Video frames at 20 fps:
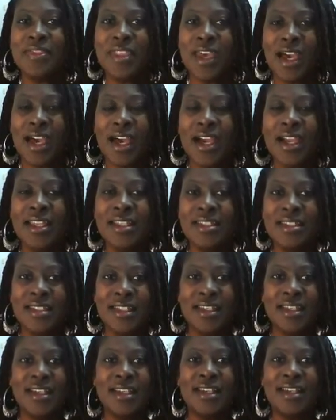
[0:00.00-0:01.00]
The
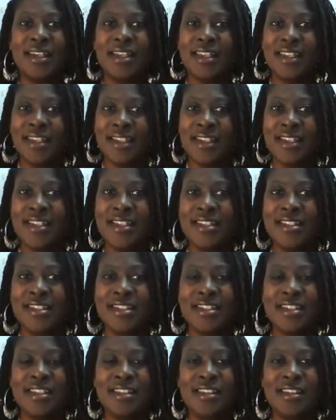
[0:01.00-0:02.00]
idea
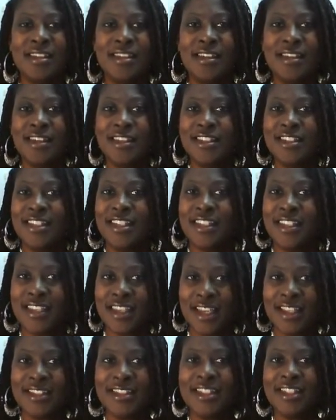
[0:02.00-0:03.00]
is to
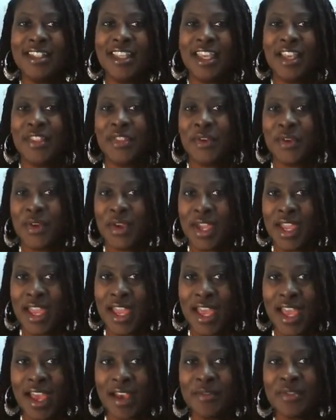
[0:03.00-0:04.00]
get together,
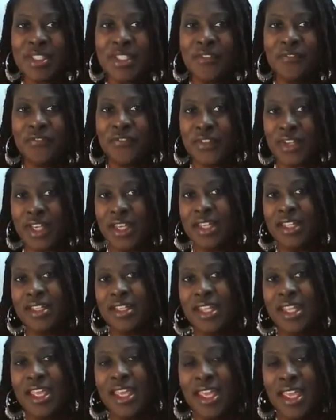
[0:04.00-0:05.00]
have some
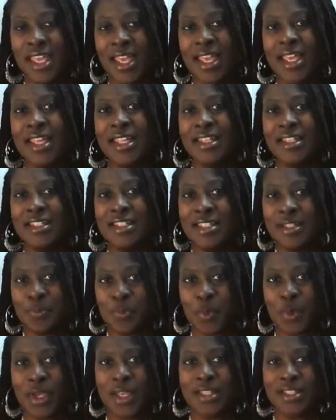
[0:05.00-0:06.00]
fun, and
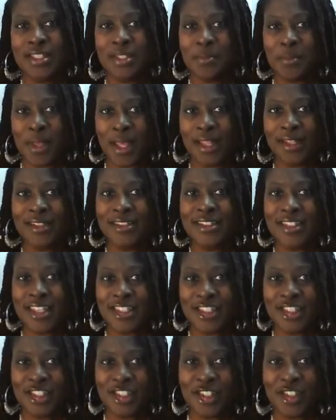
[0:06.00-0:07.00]
spread some
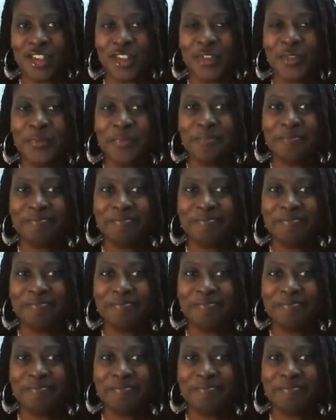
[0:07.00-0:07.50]
holiday cheer.